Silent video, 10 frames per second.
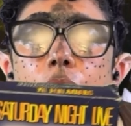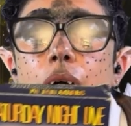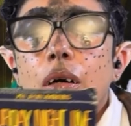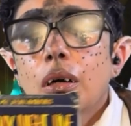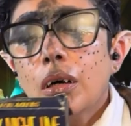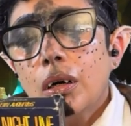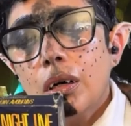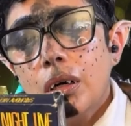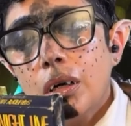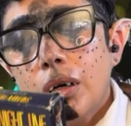Oh,
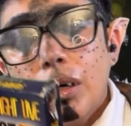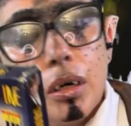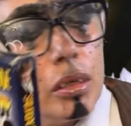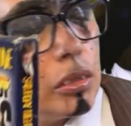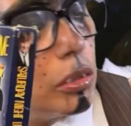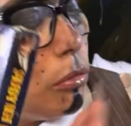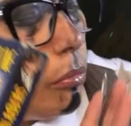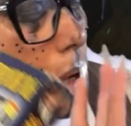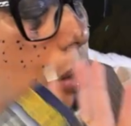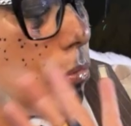so
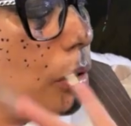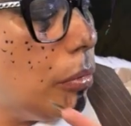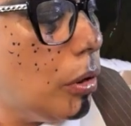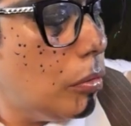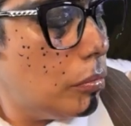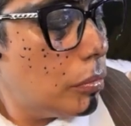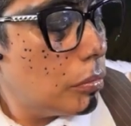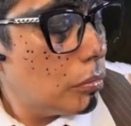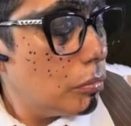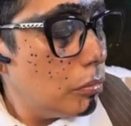memorable.
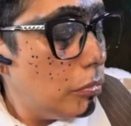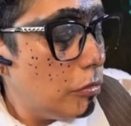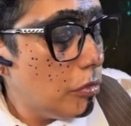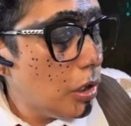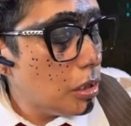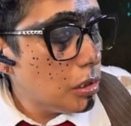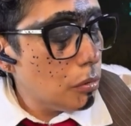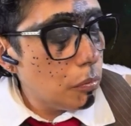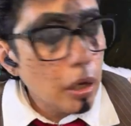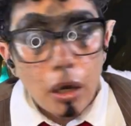Rest
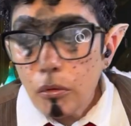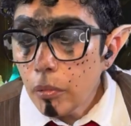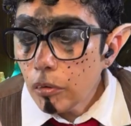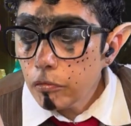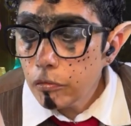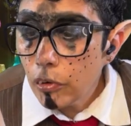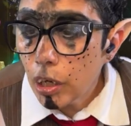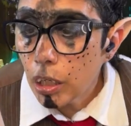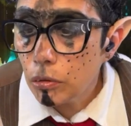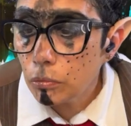in power, my friend.